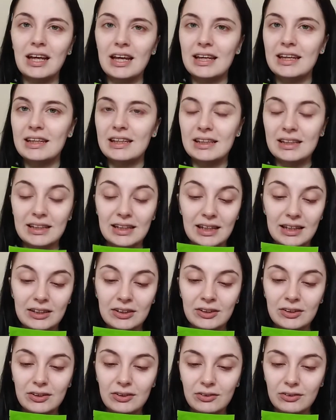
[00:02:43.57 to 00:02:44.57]
Yeah,
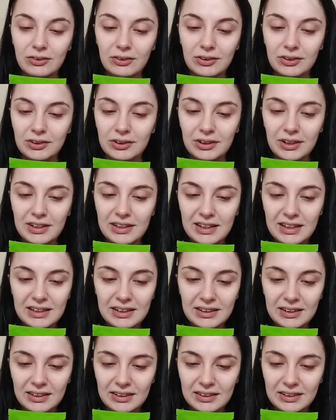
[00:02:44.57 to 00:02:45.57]
not a good
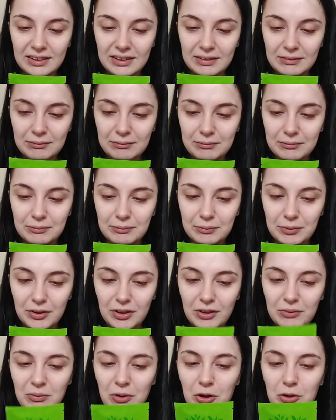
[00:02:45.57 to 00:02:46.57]
idea, but
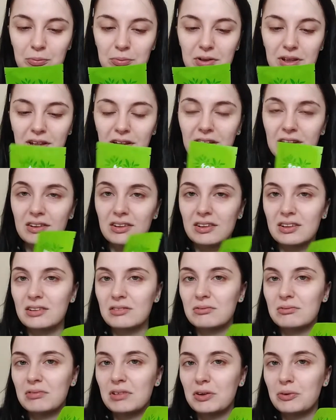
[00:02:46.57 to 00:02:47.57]
I'm hoping that
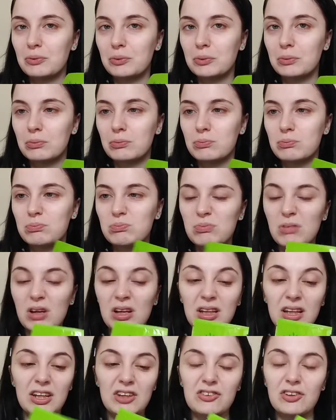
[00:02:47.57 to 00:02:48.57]
it will
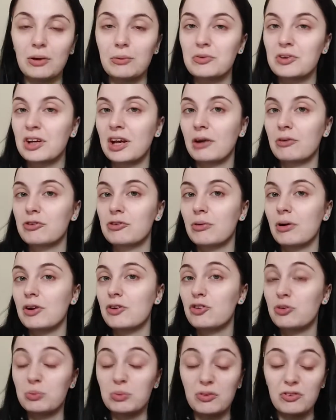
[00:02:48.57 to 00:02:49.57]
at least help to counteract
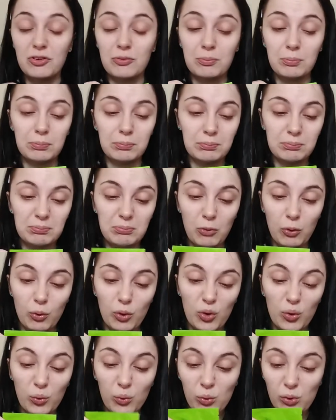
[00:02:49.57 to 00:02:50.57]
some of this
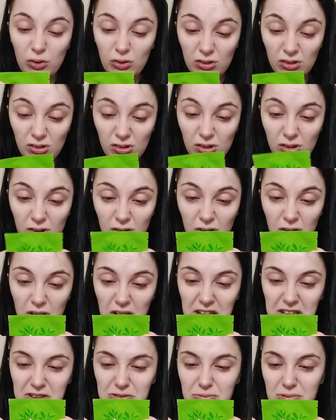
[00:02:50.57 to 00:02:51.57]
oil.
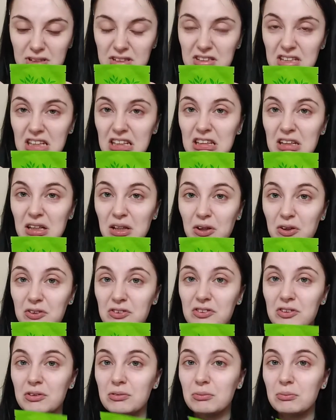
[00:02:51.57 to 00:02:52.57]
It's
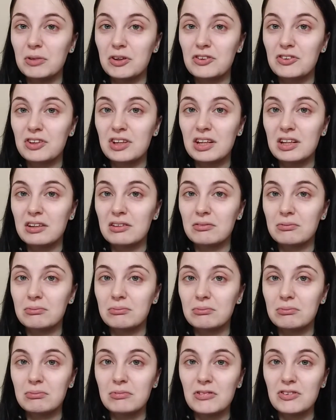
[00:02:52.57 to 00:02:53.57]
ridiculous. My skin
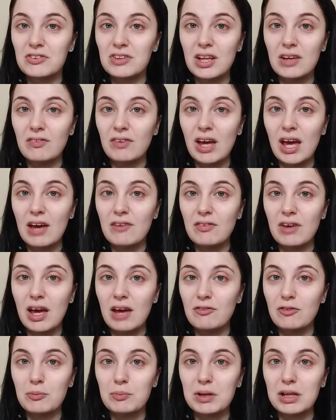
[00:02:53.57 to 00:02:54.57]
has never
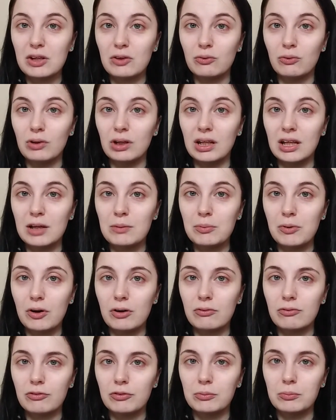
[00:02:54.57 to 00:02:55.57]
ever been oily
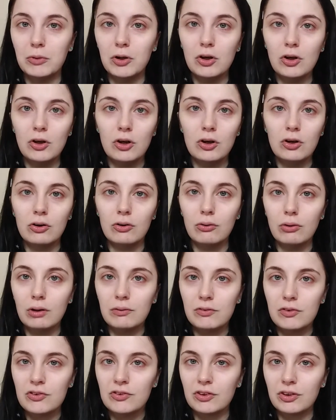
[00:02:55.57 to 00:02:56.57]
apart from all of
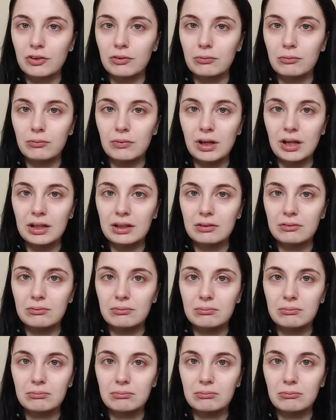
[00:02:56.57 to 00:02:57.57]
a sudden when
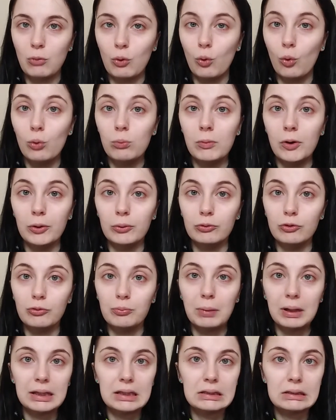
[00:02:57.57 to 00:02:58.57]
hormones,
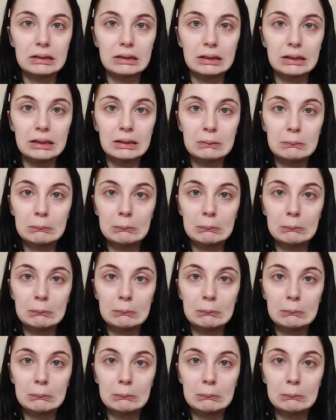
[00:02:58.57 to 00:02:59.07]
basically.